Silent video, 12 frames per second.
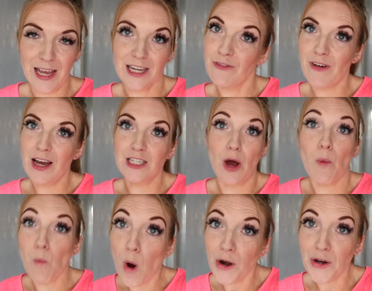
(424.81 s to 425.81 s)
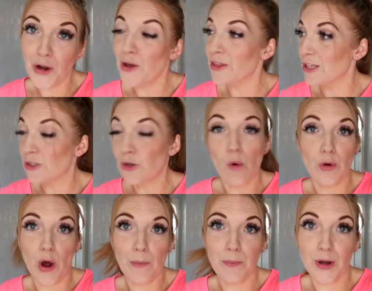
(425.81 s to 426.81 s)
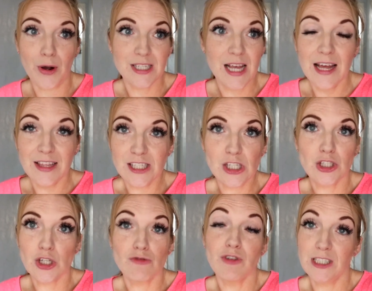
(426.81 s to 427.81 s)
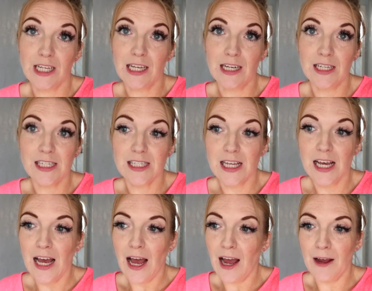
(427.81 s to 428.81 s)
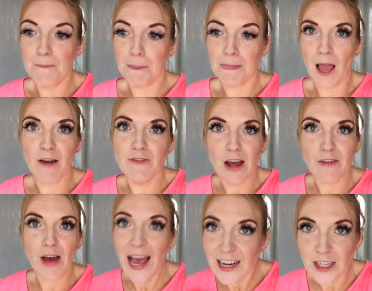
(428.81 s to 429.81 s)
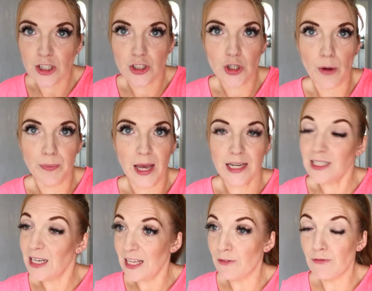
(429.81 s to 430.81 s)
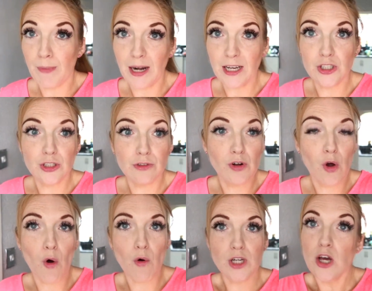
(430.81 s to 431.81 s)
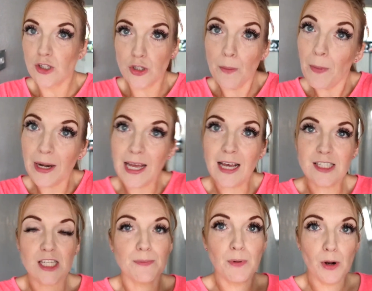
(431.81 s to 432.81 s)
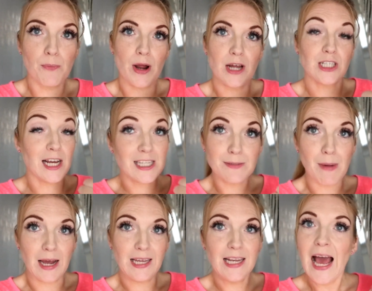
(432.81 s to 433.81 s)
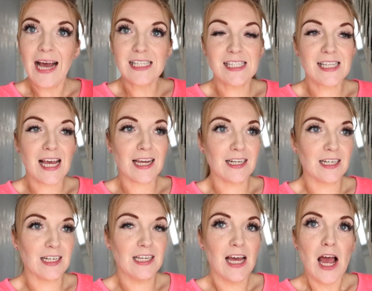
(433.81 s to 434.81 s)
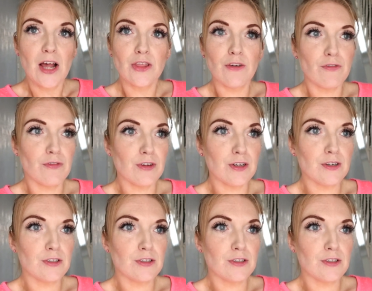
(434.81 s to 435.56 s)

there to find out what on earth is going on, because this is just ridiculous. I've never entered the shop yet. Like, they've managed to record somebody else's blood pressure as mine. And secondly, they've